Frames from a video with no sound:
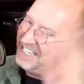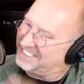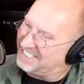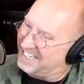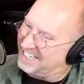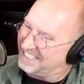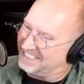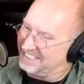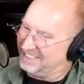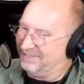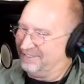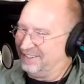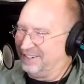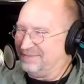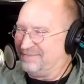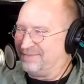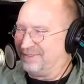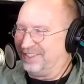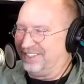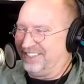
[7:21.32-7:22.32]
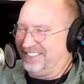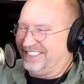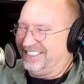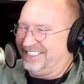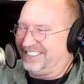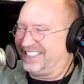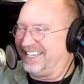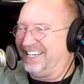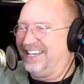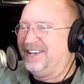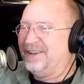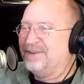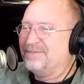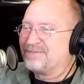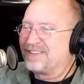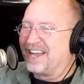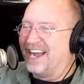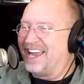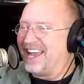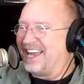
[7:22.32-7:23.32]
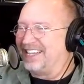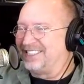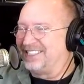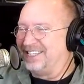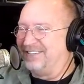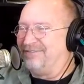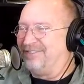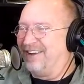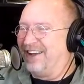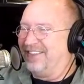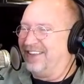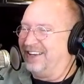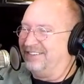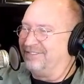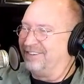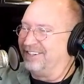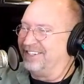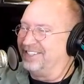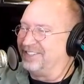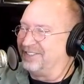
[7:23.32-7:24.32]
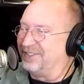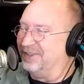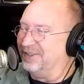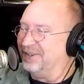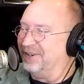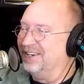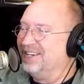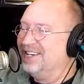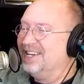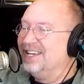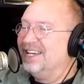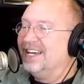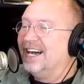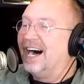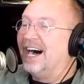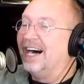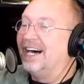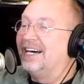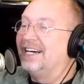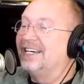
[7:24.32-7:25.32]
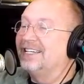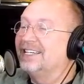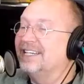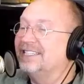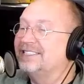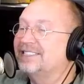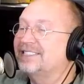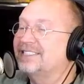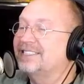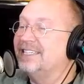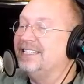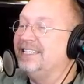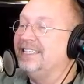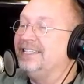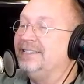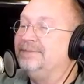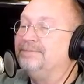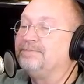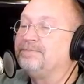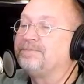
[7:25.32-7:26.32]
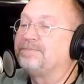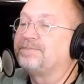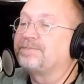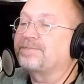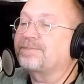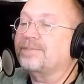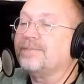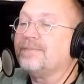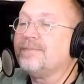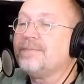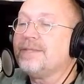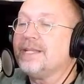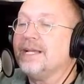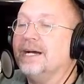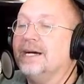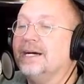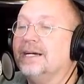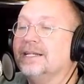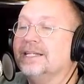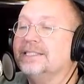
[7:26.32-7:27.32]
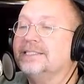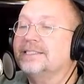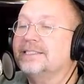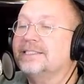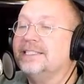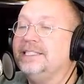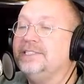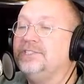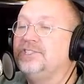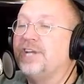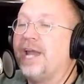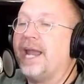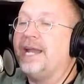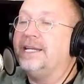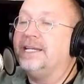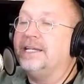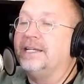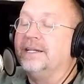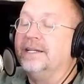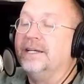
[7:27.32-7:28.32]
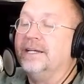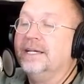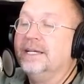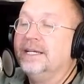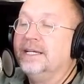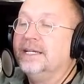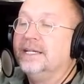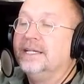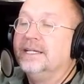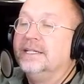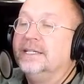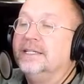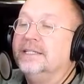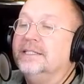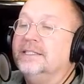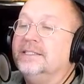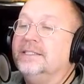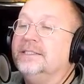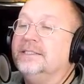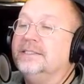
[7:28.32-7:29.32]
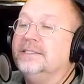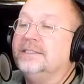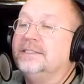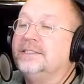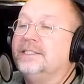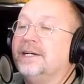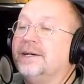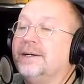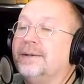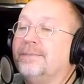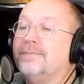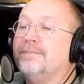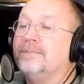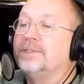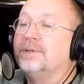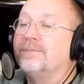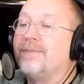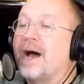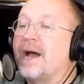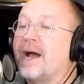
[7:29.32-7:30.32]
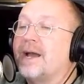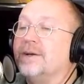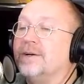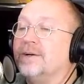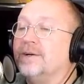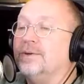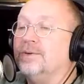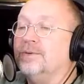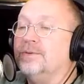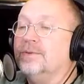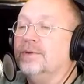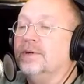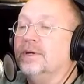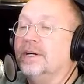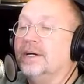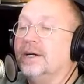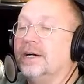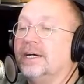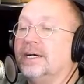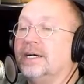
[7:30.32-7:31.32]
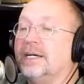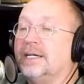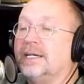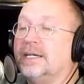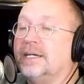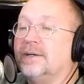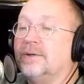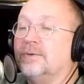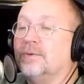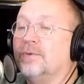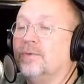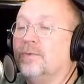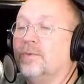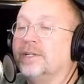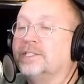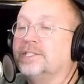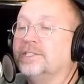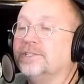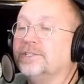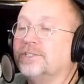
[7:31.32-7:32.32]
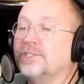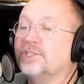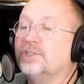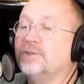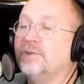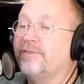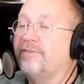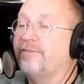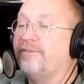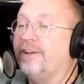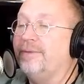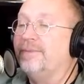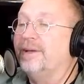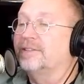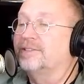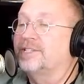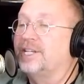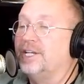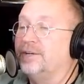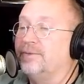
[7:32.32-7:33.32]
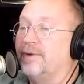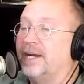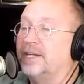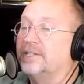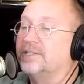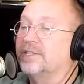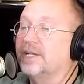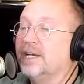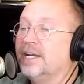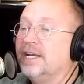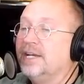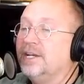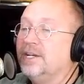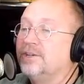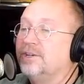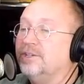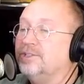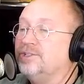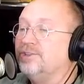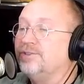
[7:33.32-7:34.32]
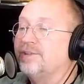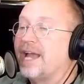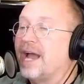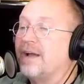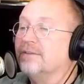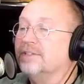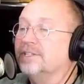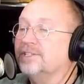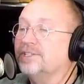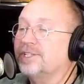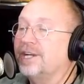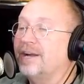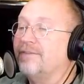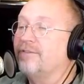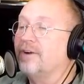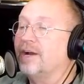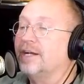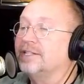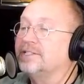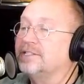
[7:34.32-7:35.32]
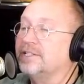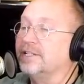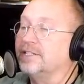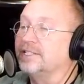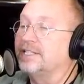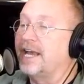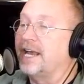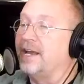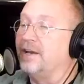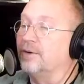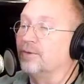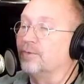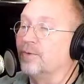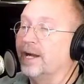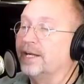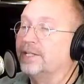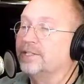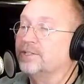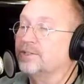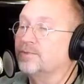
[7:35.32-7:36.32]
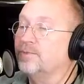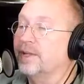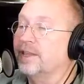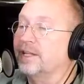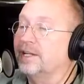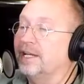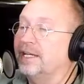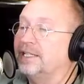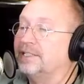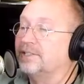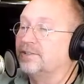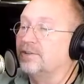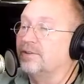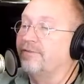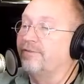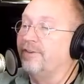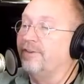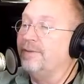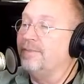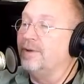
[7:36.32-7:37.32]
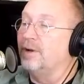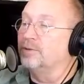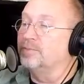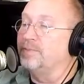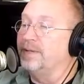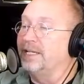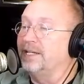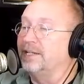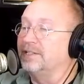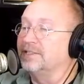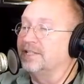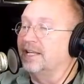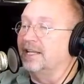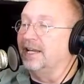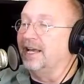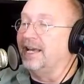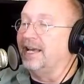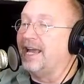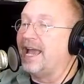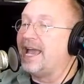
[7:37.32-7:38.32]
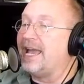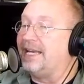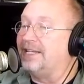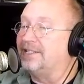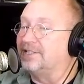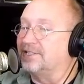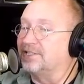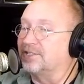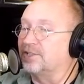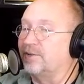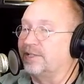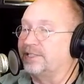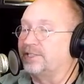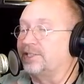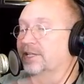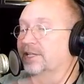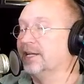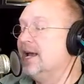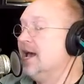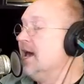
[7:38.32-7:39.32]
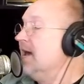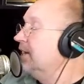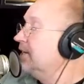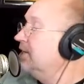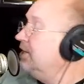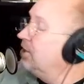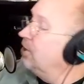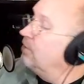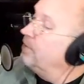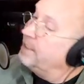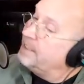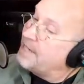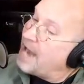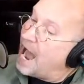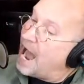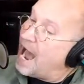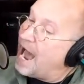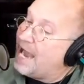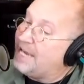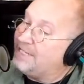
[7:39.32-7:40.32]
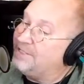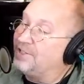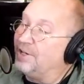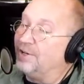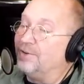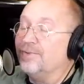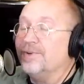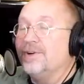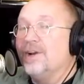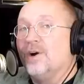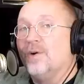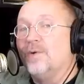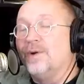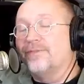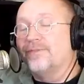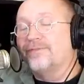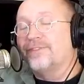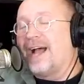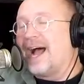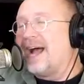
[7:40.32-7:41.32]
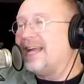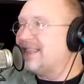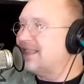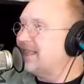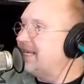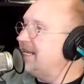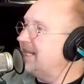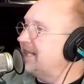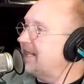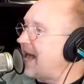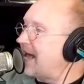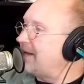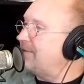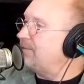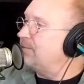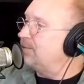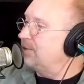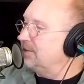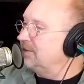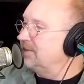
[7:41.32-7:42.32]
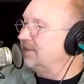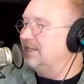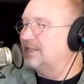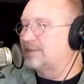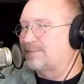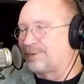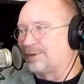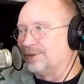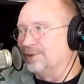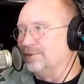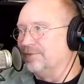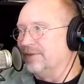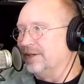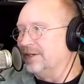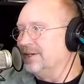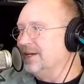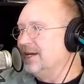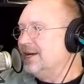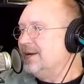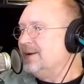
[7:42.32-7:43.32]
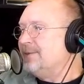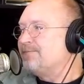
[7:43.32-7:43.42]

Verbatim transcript: That's actually very brilliant. I actually found that very cool. Uh, let's see. Uh, let's see. Jaden Dem- DeMaio. Uh, wasn't Sue a female T Rex? Could you count the chevrons in the tail? Rex with less are female because they lay eggs, is the question. You know what? I don't know if I think that was disproven.